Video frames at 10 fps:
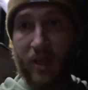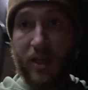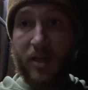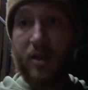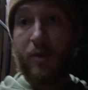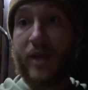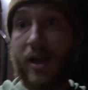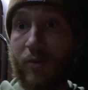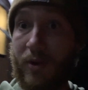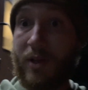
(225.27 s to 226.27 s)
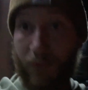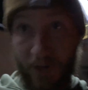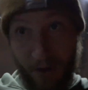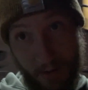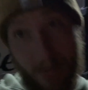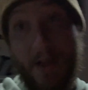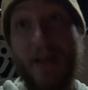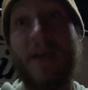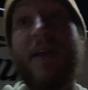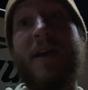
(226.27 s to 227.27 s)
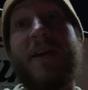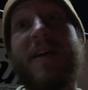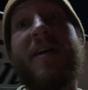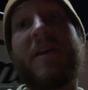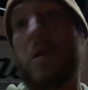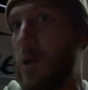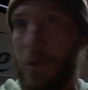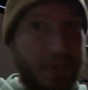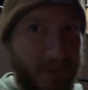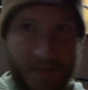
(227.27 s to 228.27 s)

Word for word: and we got word that we are gonna leave